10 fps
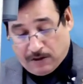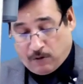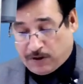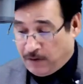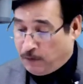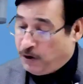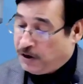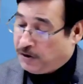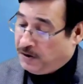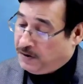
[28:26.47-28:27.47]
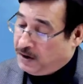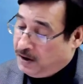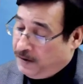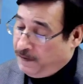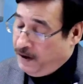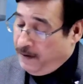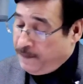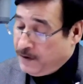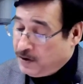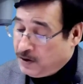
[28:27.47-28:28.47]
some questions.
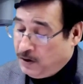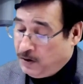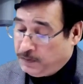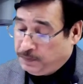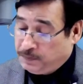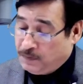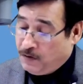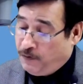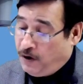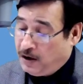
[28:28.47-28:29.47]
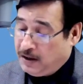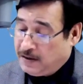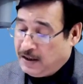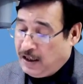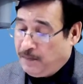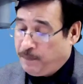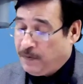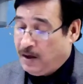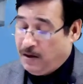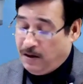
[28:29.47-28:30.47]
So for the same,
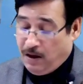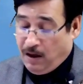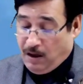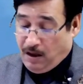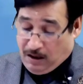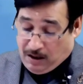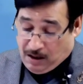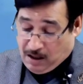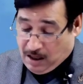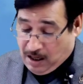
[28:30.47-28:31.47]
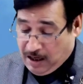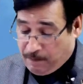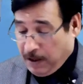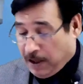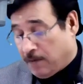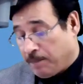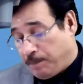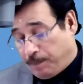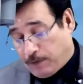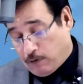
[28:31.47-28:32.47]
I pick up
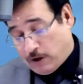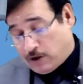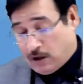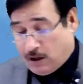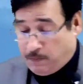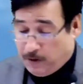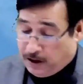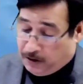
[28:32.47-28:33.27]
question number.